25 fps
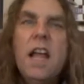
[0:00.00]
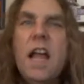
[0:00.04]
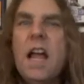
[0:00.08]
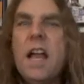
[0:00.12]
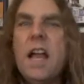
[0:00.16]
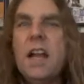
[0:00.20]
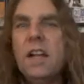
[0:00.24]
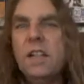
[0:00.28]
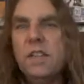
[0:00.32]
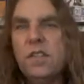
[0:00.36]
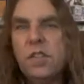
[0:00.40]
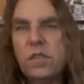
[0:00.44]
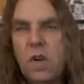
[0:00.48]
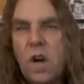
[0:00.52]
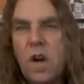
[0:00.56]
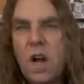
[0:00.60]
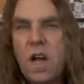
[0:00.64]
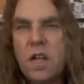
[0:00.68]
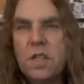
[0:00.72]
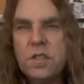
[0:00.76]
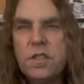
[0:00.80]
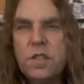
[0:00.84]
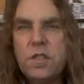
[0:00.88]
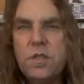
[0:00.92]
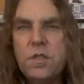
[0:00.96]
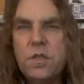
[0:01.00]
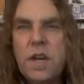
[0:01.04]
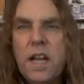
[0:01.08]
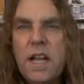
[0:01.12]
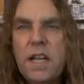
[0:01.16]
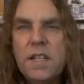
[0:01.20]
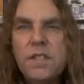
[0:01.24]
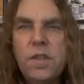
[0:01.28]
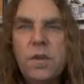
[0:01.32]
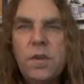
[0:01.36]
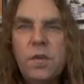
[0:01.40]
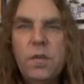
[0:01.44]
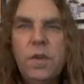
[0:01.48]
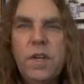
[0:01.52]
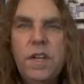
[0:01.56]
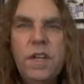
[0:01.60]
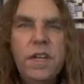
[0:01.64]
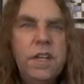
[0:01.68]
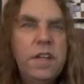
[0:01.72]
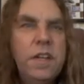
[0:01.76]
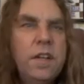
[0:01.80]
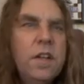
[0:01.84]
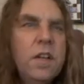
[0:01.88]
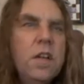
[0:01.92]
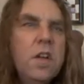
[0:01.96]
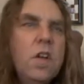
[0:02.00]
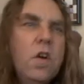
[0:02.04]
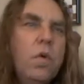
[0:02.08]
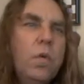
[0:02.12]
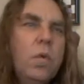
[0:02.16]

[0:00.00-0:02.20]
and astrology transit reading